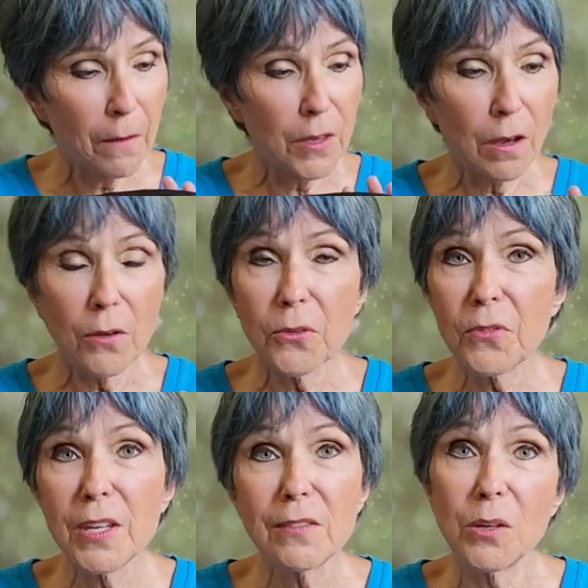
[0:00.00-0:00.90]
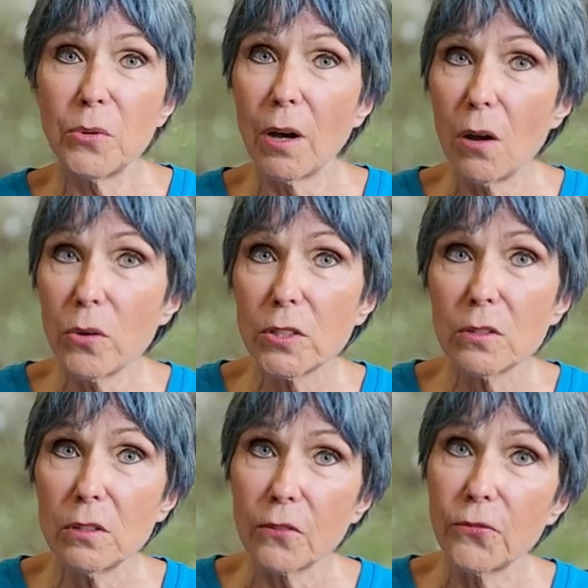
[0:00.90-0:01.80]
The other thing that we always
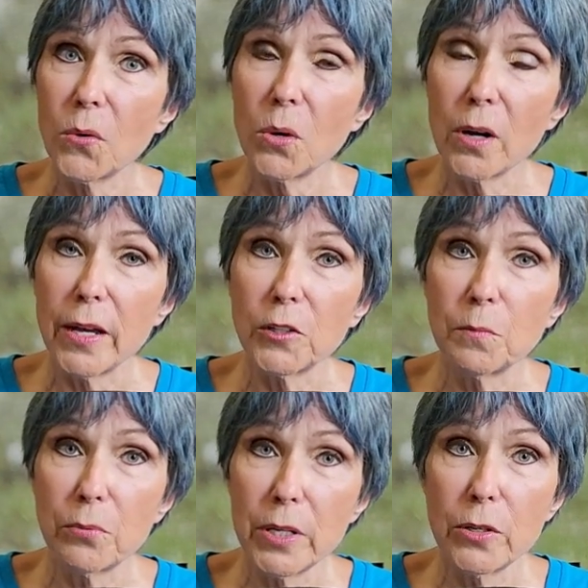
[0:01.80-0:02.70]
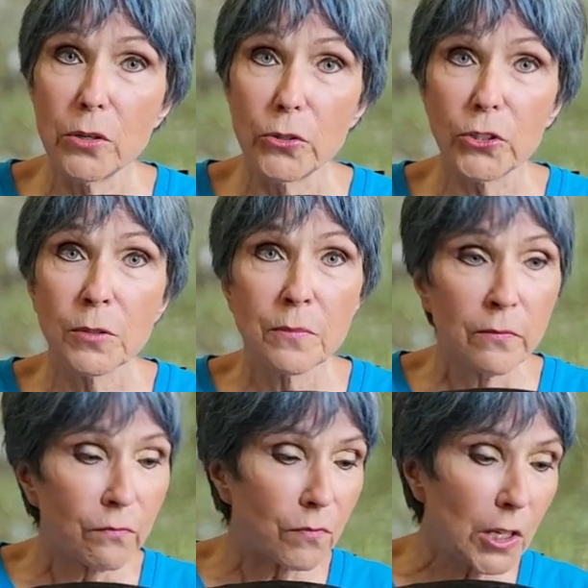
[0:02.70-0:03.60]
look for as breeders
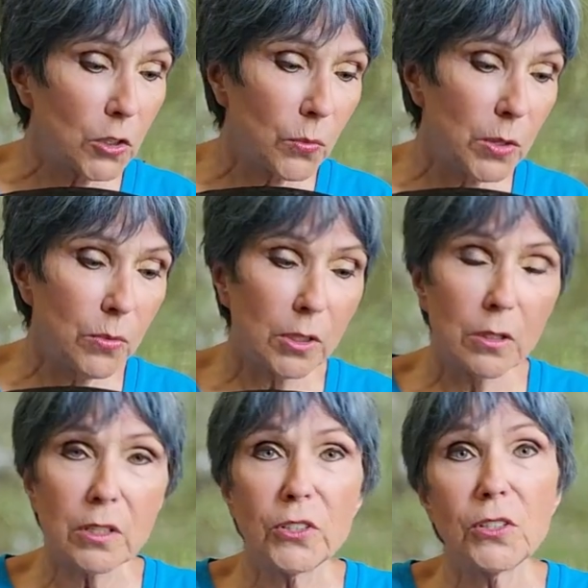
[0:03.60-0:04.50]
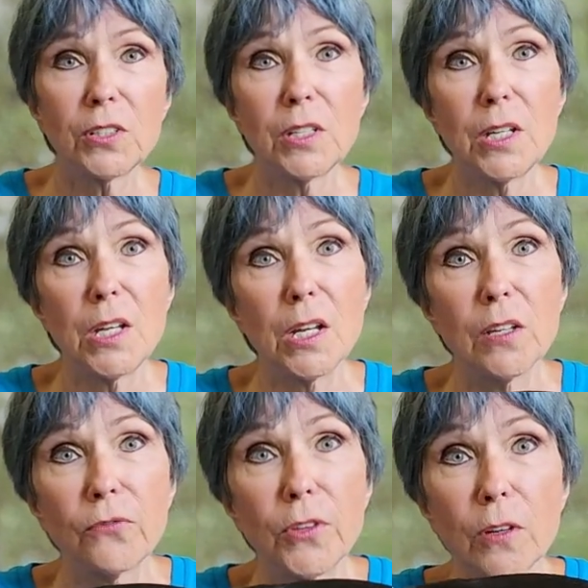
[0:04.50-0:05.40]
is we would look to see
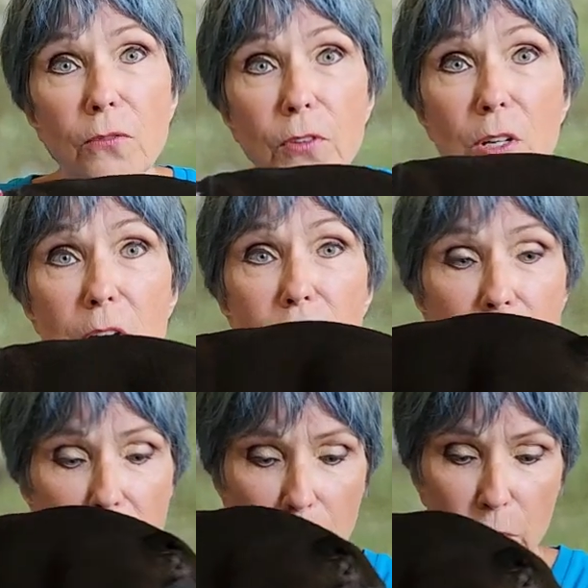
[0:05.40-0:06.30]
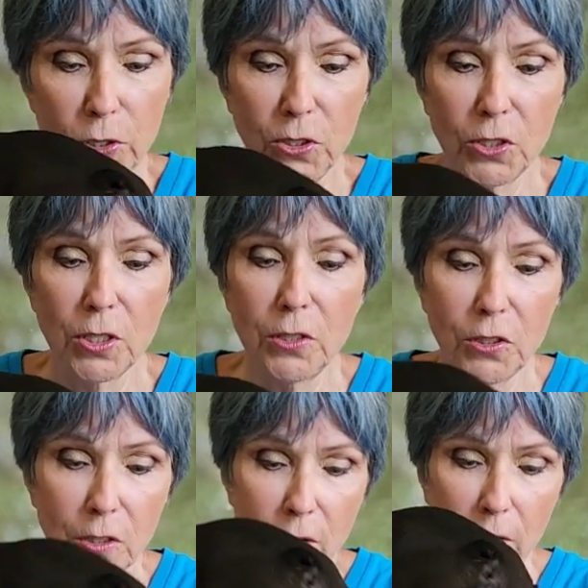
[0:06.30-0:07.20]
if their vulva, which is
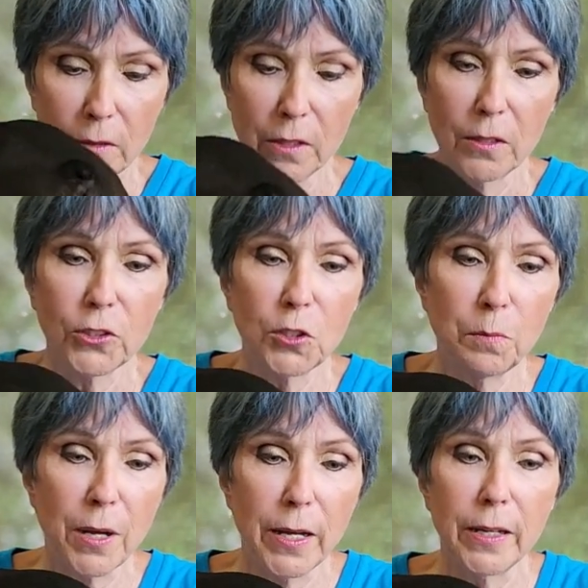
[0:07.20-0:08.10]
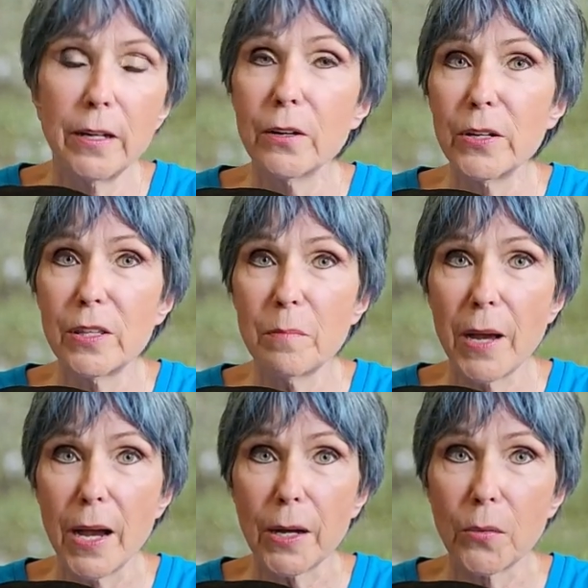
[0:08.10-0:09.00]
this little spot here in the
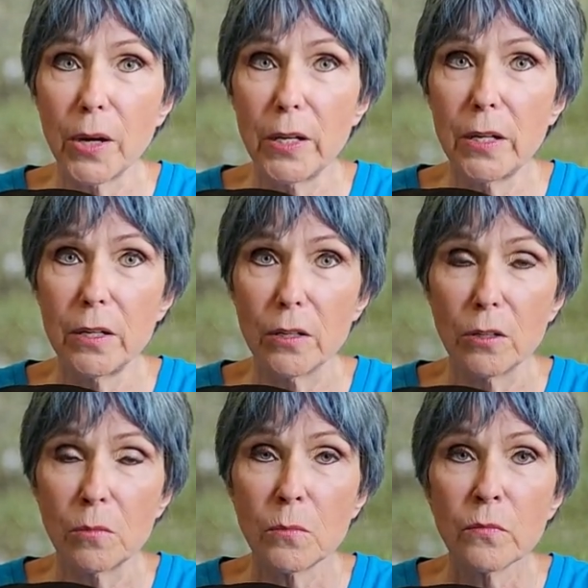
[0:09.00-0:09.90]
back right here,